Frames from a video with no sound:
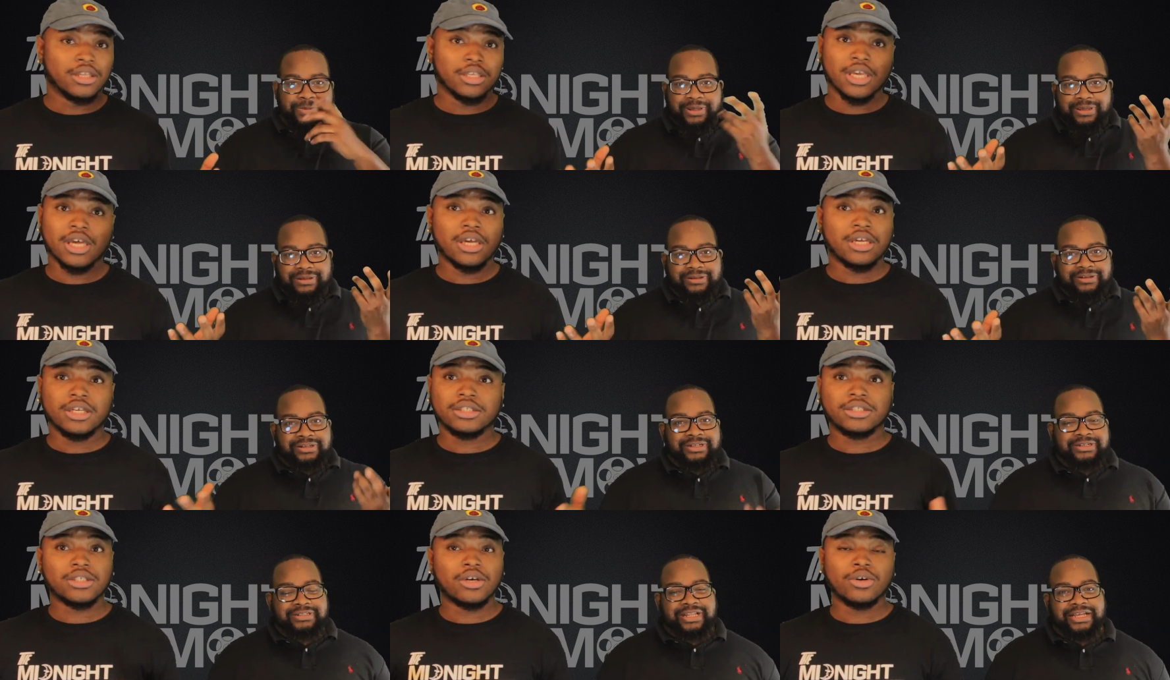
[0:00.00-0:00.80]
Speaker 1: Yeah.
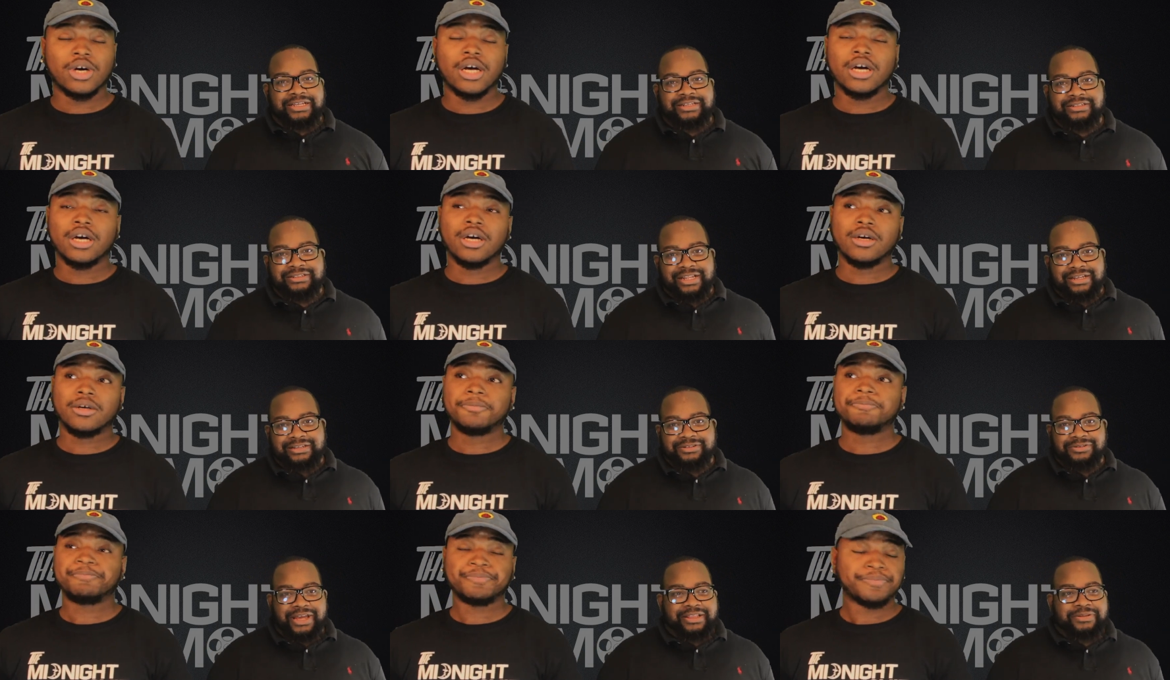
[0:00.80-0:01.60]
So like, uh, like
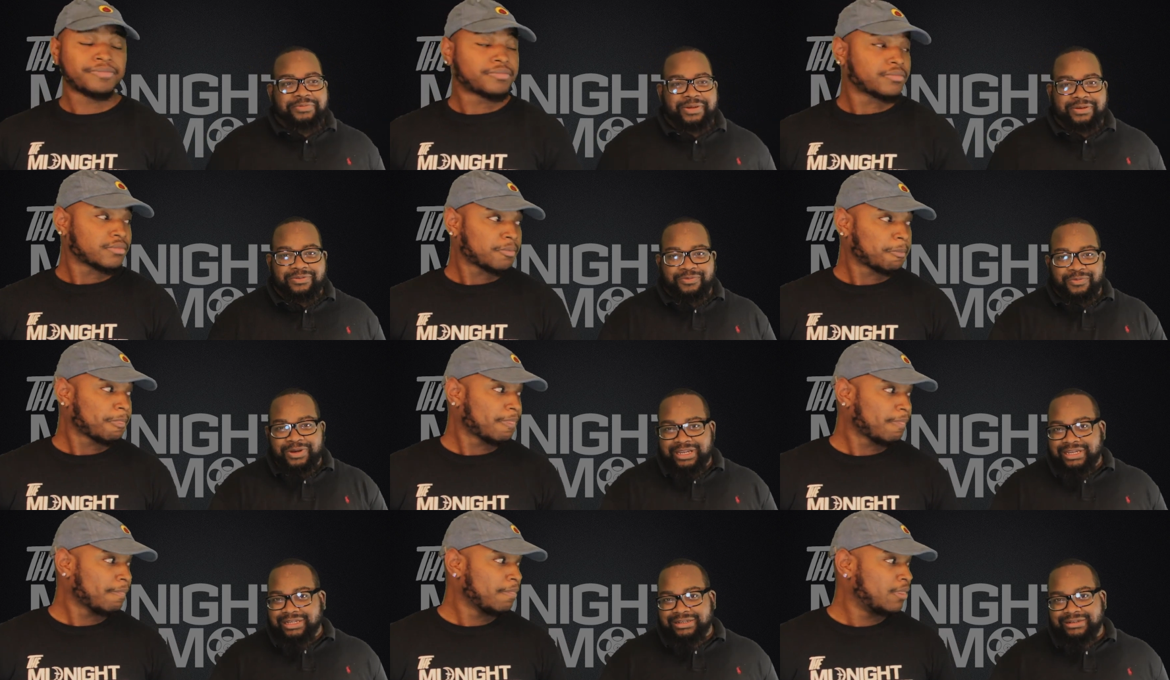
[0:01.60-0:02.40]
you have to be
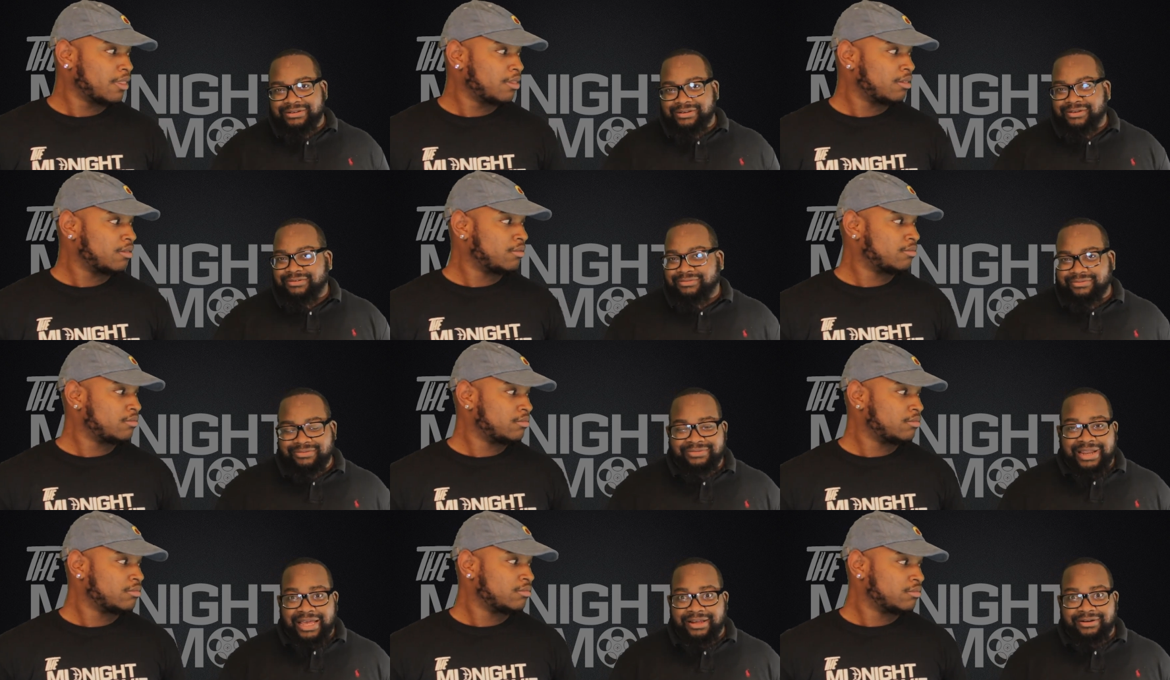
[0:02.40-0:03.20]
really
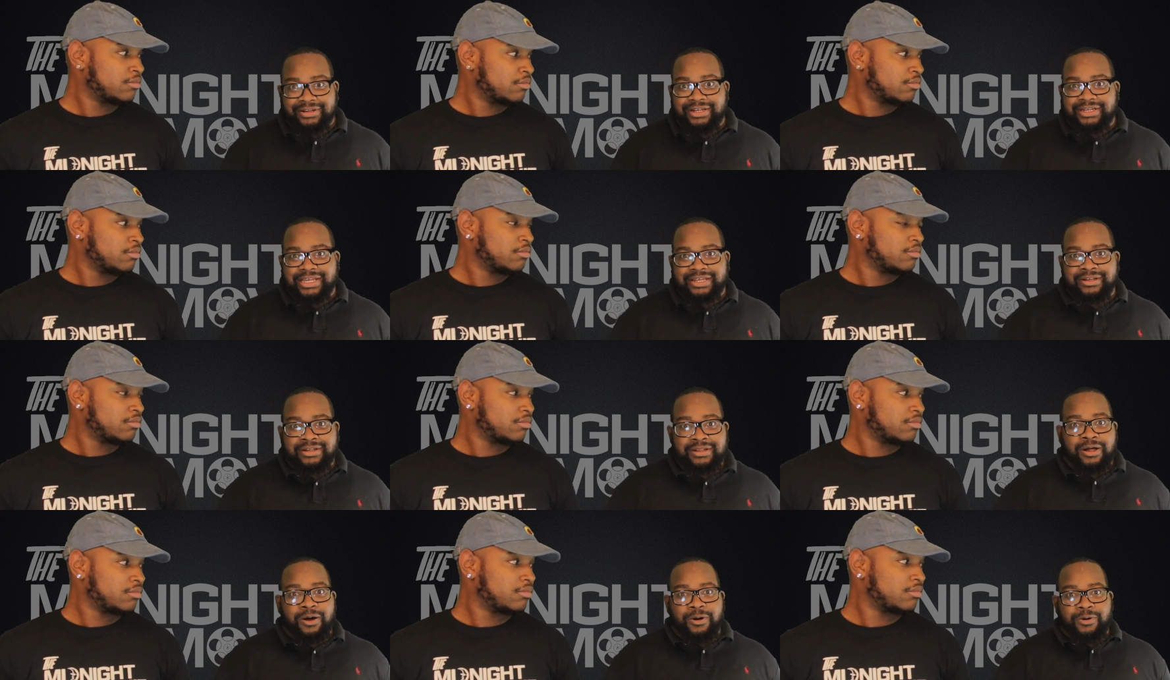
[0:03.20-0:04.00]
like looking.
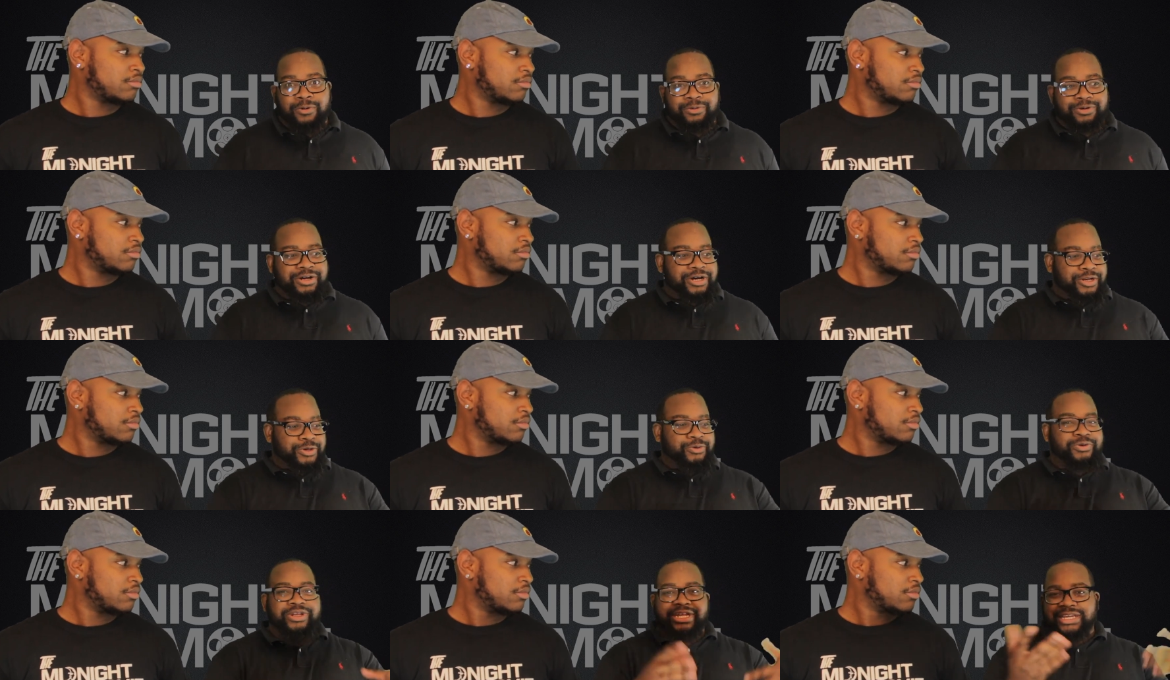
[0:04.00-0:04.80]
Oh,
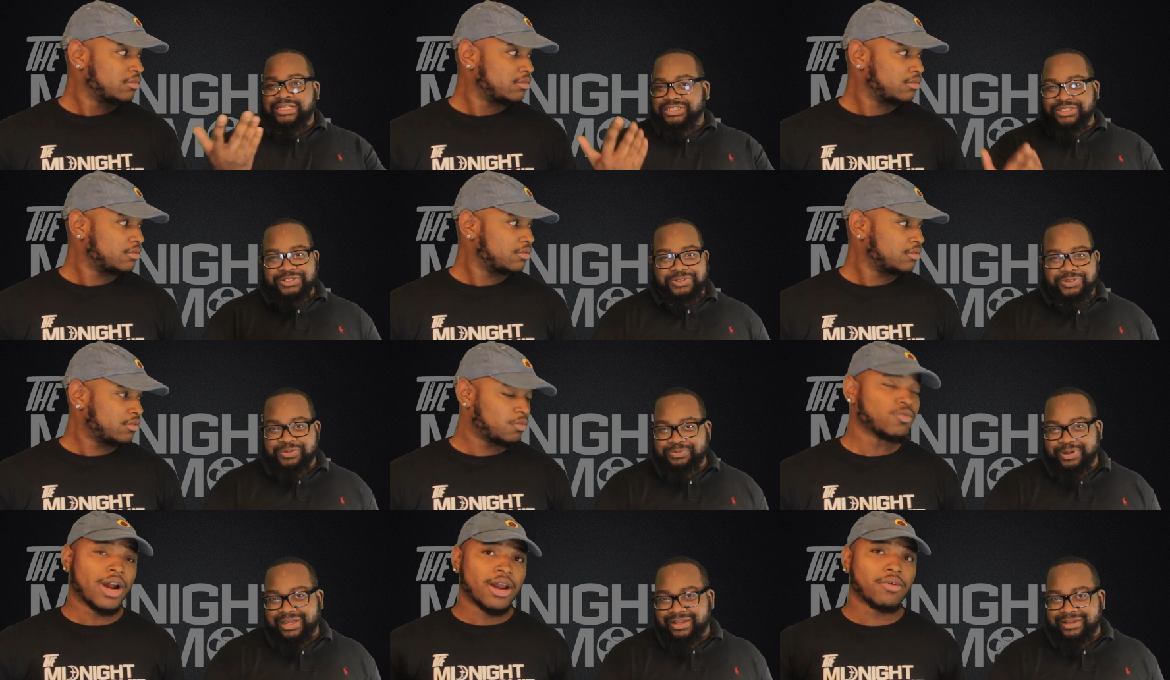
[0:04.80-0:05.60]
continuity issues.
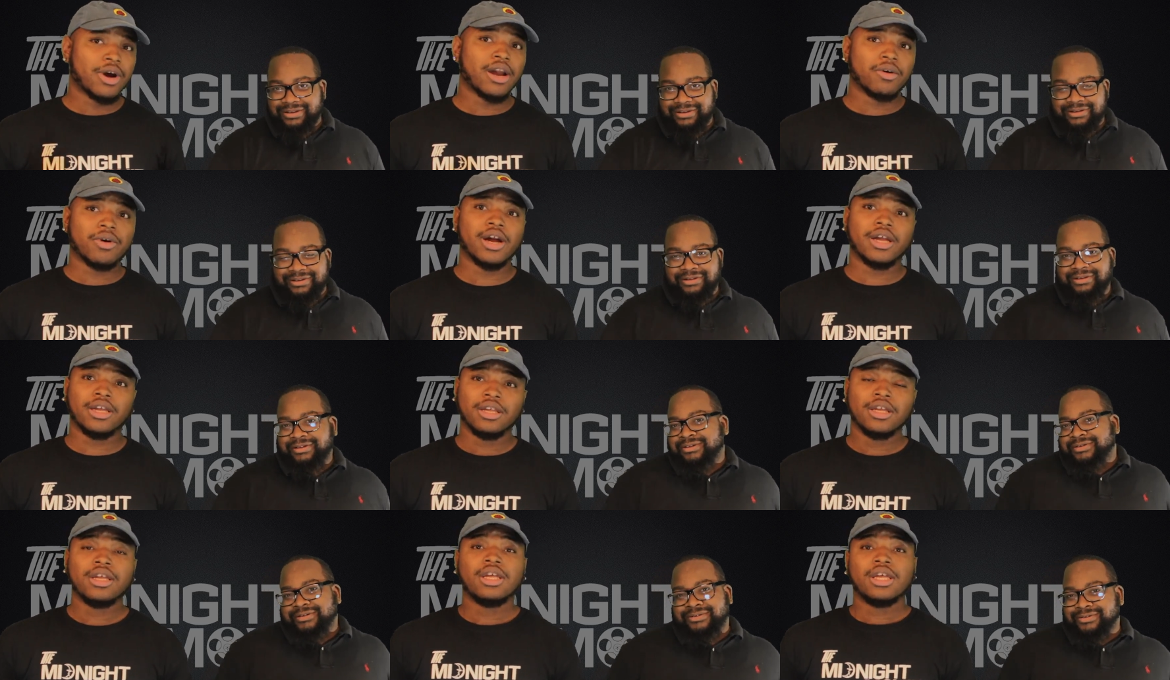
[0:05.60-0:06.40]
Speaker 2: Right, right, right.
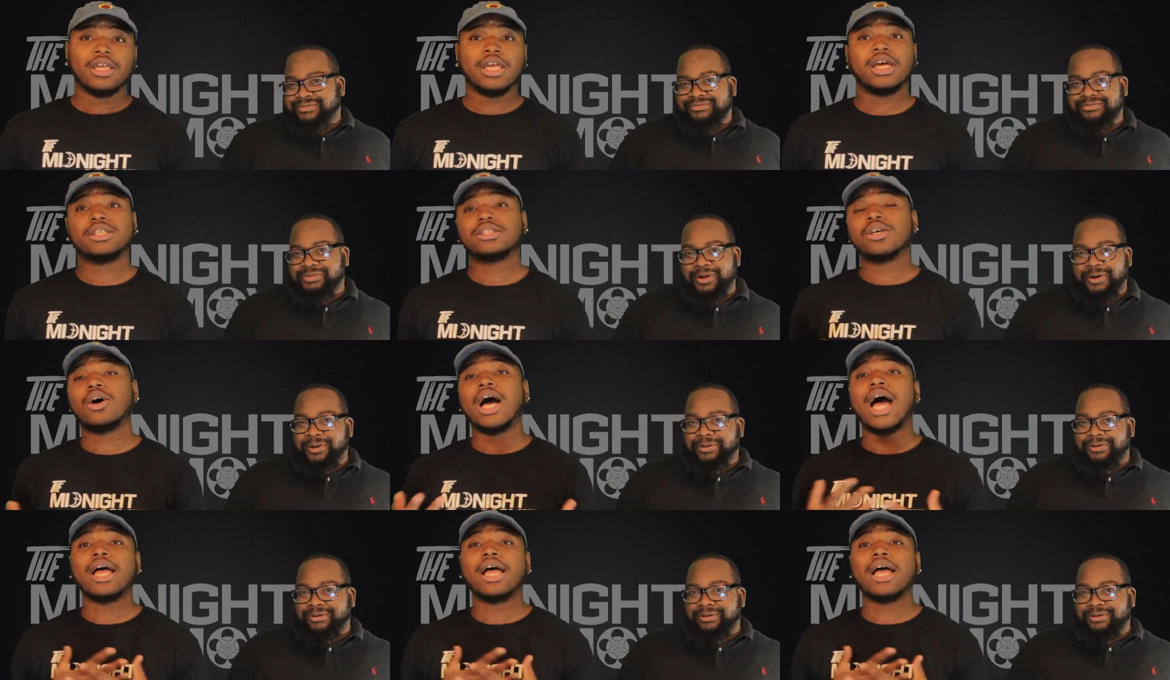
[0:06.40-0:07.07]
Yeah, so